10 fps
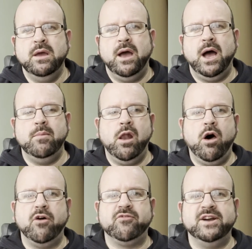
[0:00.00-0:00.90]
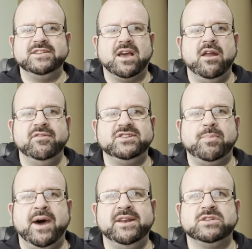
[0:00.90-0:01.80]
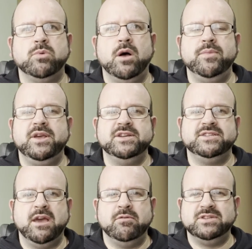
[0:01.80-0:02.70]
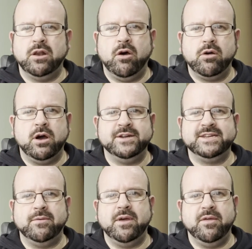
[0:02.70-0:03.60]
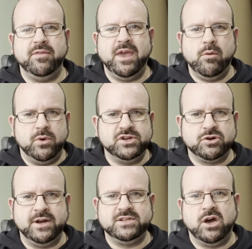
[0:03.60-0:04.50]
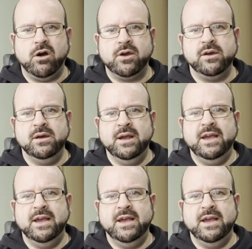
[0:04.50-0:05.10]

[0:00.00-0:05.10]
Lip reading: A lot of friends are kind of inspired as well, because there is a lot of cards out there that they want to try and target,